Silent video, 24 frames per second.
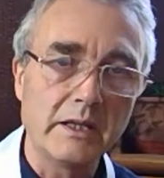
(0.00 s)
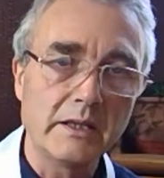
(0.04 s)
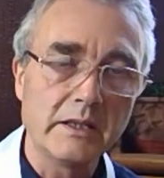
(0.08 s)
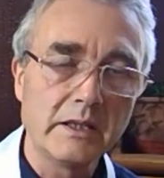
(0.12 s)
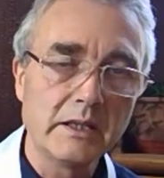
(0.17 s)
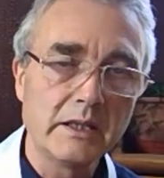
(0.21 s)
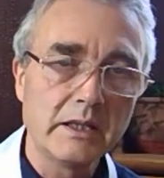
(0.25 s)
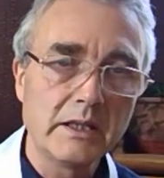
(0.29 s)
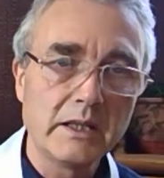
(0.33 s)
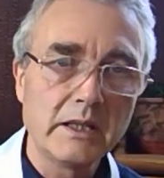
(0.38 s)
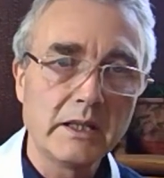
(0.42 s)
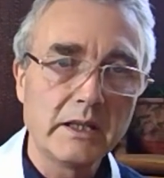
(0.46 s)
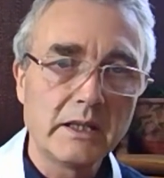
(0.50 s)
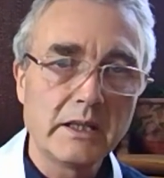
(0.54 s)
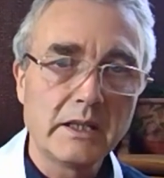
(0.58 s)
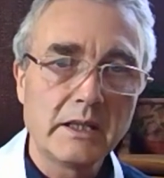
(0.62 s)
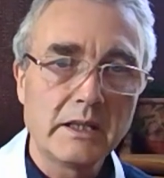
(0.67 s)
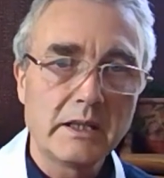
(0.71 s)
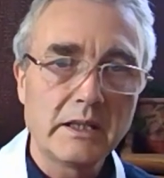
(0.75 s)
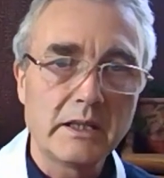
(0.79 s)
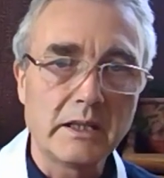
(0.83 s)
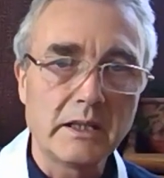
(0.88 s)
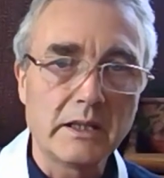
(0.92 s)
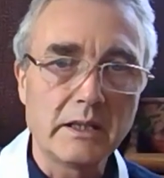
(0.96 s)
I
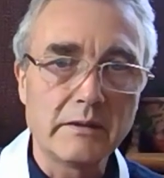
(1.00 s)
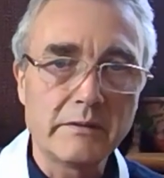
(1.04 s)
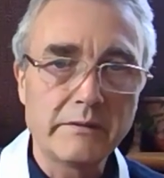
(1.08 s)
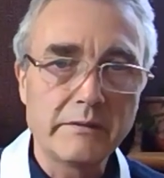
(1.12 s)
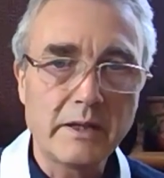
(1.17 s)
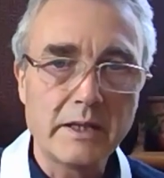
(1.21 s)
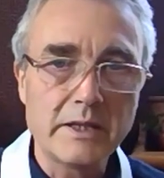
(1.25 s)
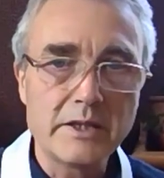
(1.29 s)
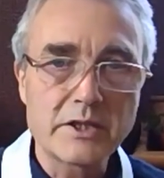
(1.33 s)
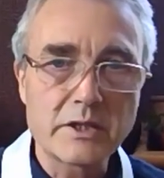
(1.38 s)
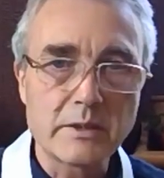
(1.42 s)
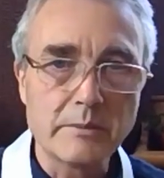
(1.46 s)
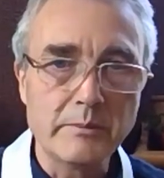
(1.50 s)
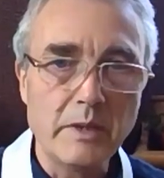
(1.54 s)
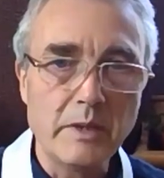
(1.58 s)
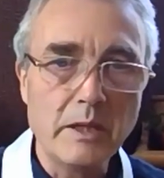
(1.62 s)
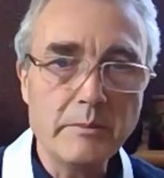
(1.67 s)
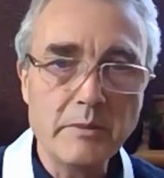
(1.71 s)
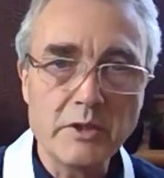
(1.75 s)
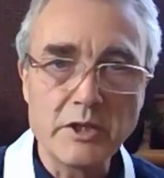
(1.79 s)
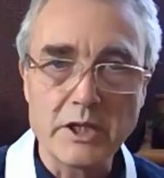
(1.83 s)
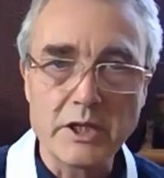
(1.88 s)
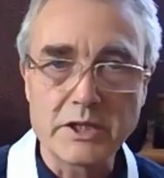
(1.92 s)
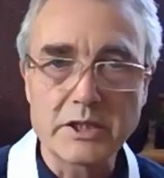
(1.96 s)
find some
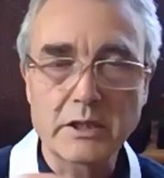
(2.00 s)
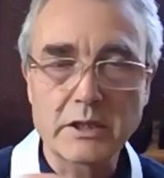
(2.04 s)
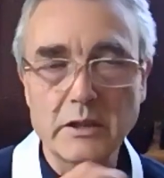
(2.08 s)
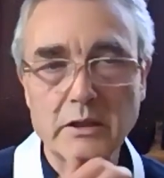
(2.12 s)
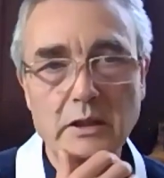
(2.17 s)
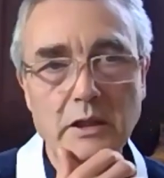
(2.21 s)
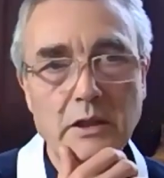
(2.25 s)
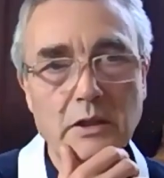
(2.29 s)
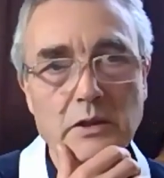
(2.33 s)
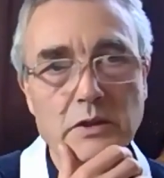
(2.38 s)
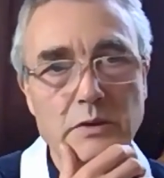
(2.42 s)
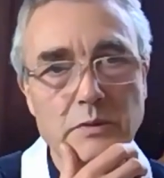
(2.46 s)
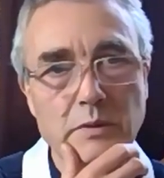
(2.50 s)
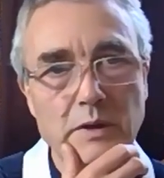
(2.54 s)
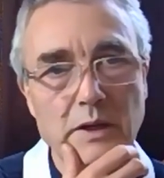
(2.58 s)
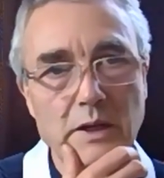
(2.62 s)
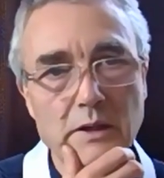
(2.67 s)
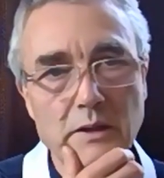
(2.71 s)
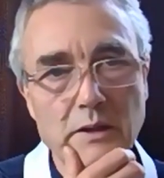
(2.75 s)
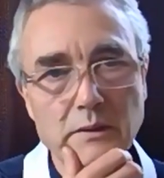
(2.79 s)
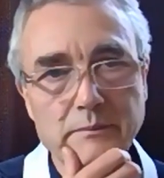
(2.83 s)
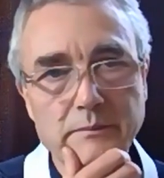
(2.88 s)
images to conclude with.